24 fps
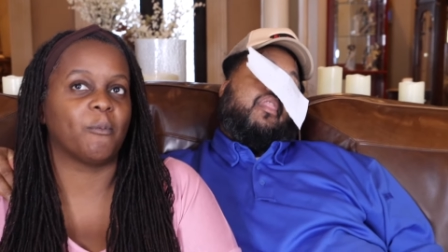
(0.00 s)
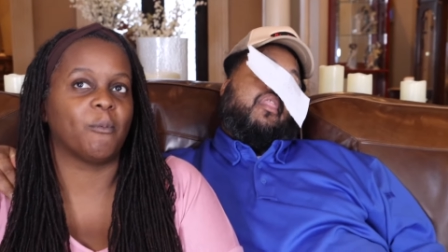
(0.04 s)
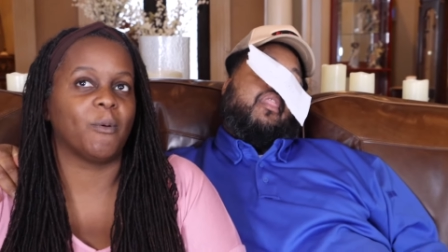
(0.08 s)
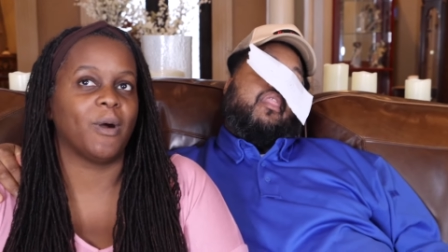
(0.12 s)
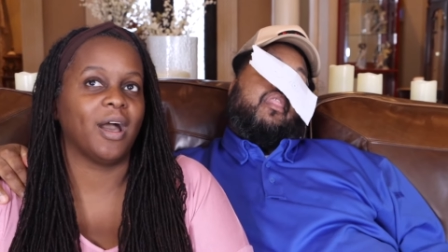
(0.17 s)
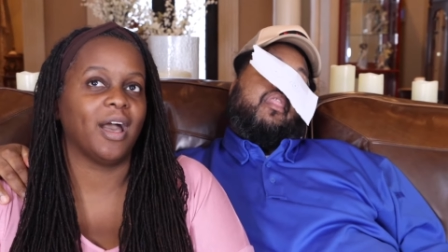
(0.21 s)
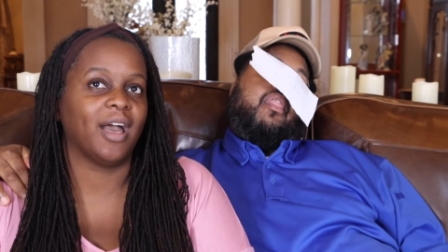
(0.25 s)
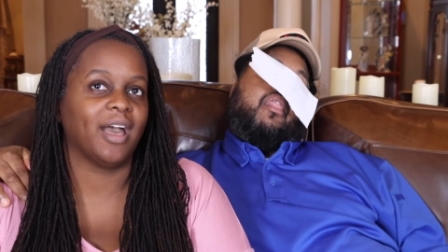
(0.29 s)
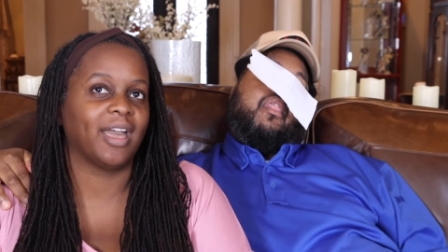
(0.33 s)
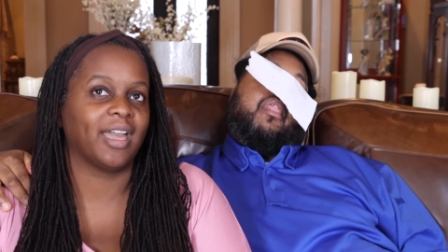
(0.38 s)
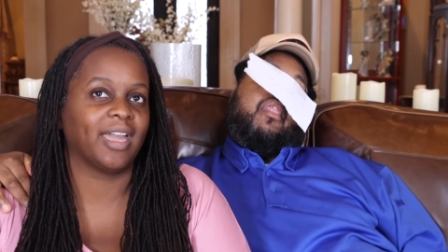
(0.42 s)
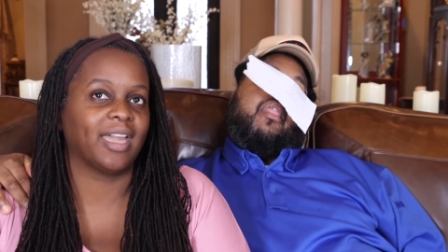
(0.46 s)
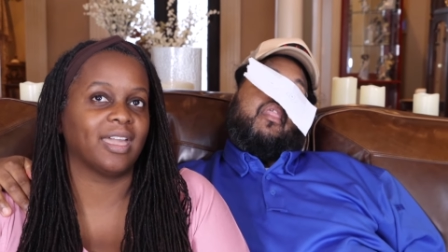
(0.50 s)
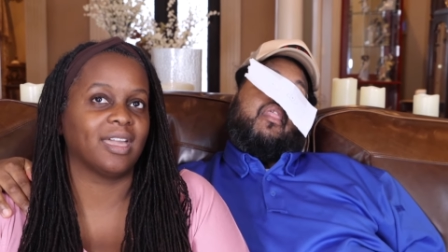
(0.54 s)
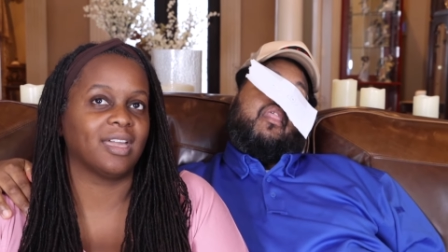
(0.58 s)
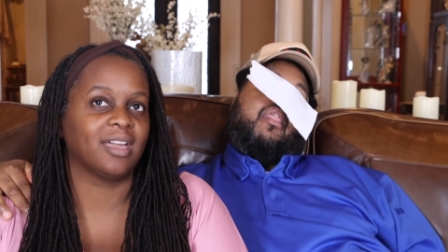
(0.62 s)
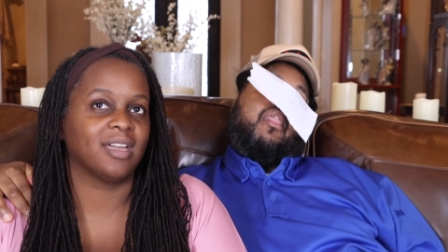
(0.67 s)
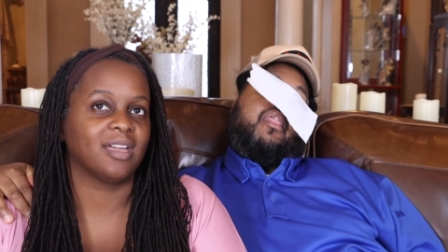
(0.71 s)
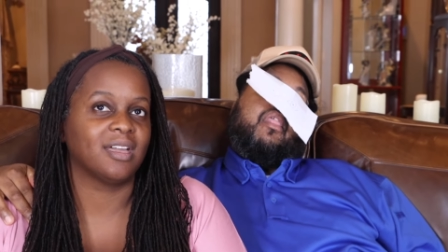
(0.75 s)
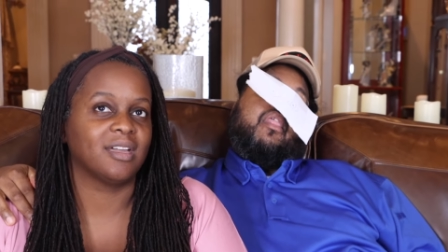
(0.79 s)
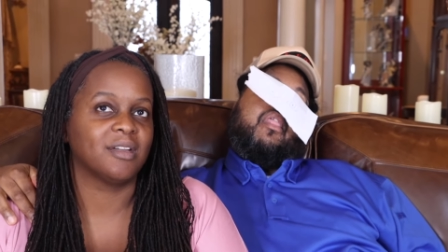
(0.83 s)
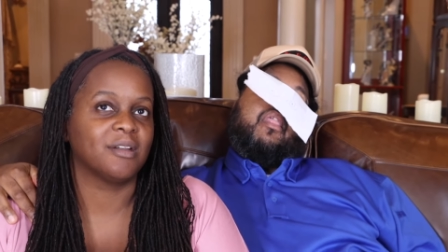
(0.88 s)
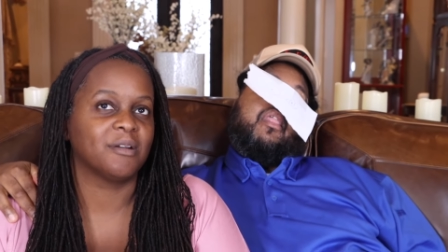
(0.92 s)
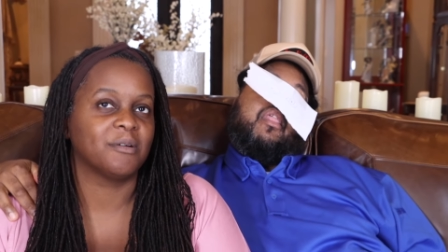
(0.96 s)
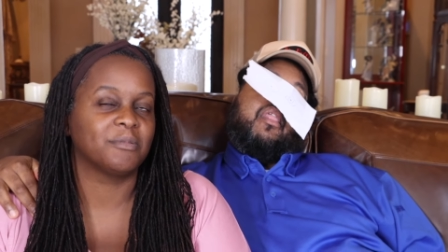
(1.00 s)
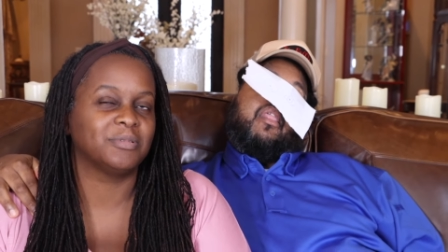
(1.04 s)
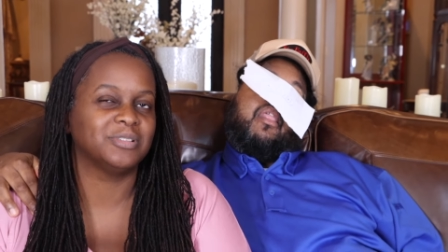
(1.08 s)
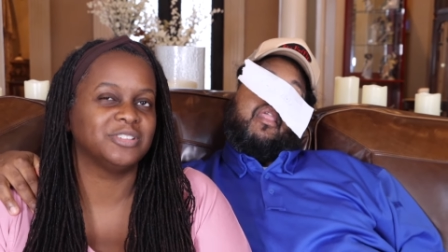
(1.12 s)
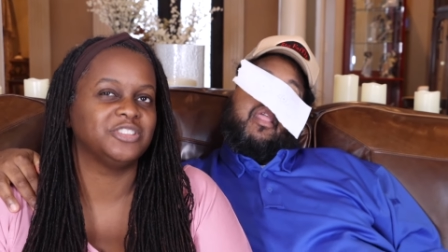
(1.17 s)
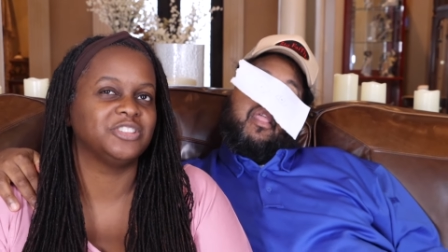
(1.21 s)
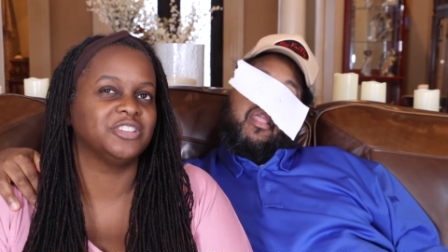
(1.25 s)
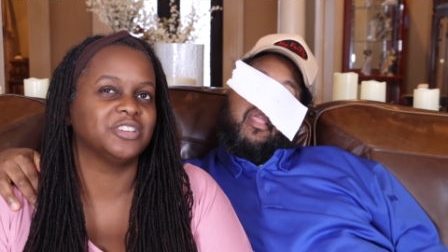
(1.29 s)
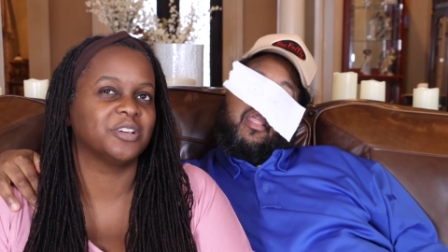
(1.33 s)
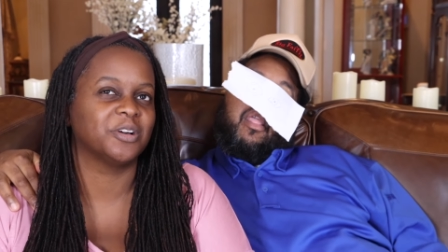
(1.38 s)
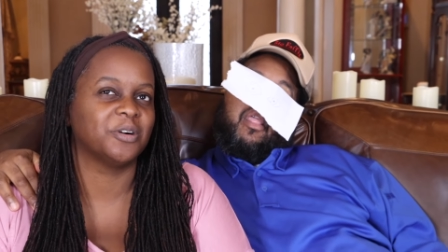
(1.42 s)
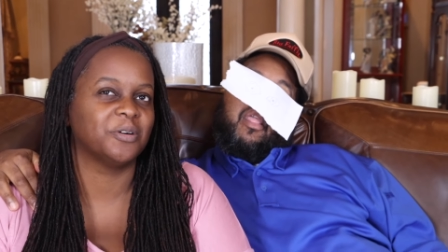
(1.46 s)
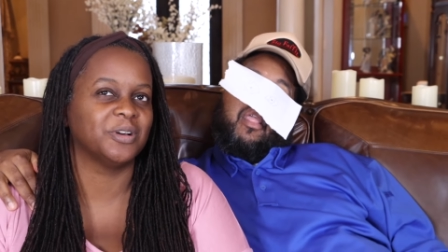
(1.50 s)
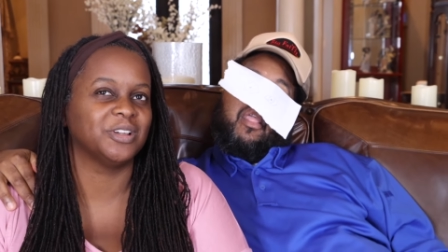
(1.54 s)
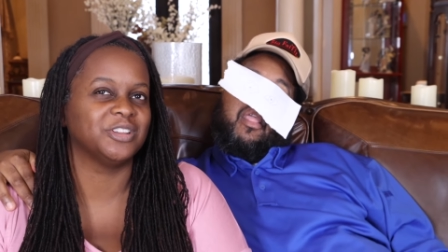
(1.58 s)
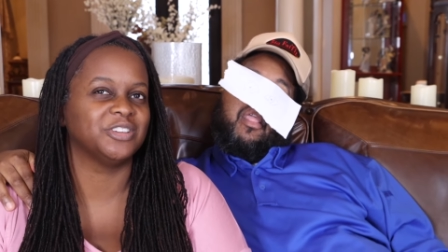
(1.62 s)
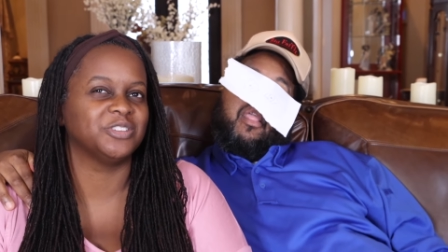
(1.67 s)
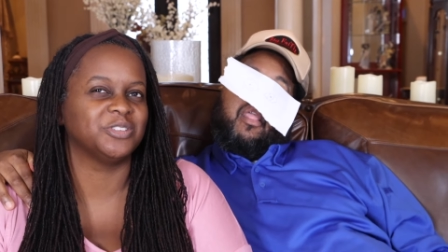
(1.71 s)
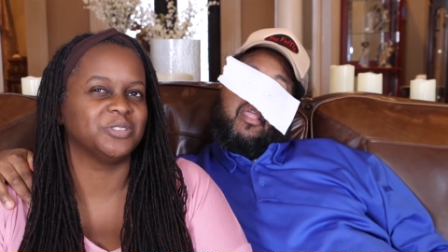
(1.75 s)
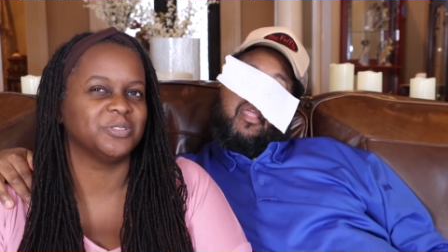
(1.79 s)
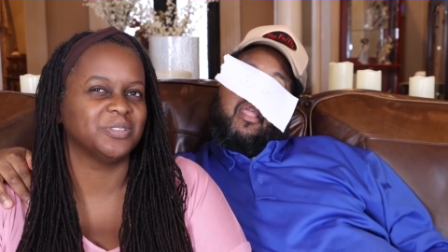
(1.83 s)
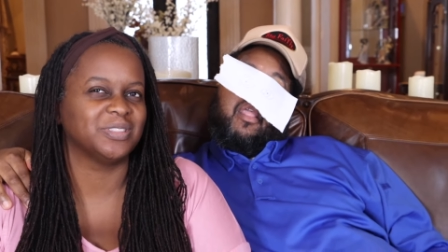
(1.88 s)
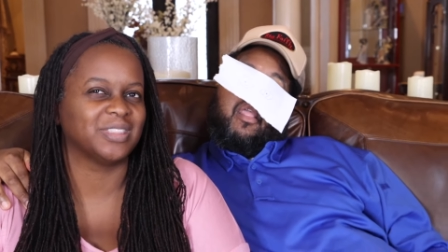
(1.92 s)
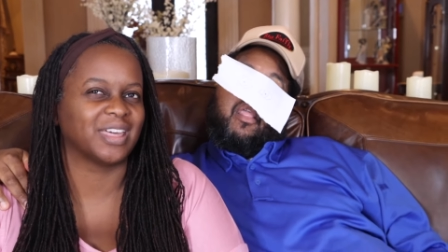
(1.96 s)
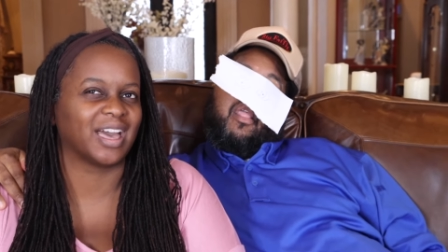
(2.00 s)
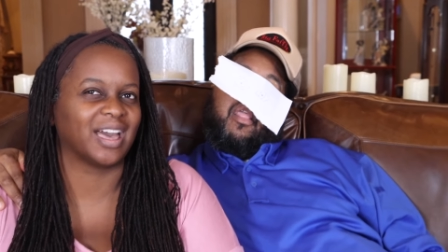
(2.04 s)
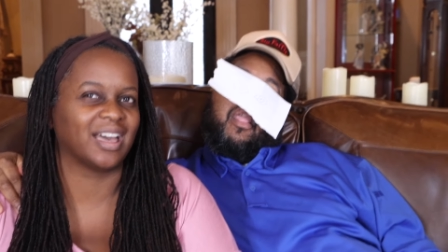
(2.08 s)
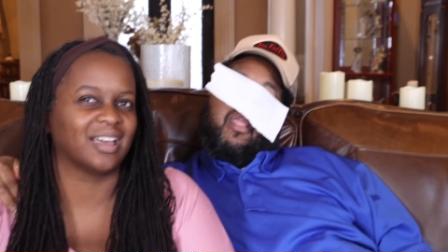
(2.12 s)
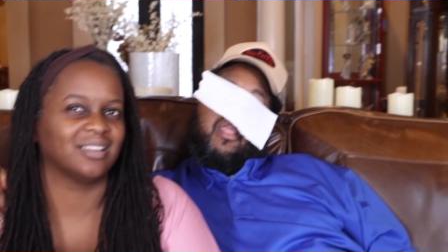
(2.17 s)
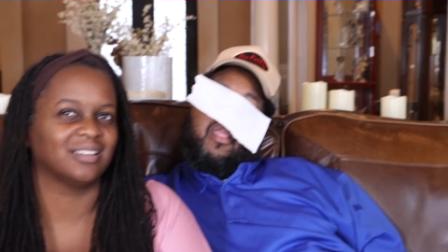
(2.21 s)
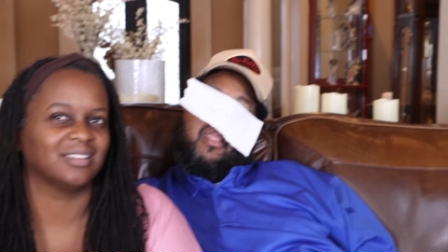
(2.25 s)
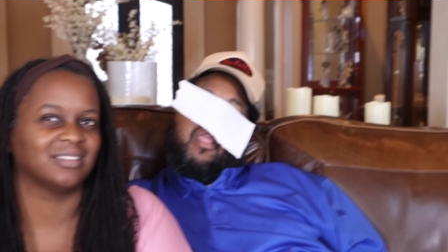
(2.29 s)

why would she go and do that?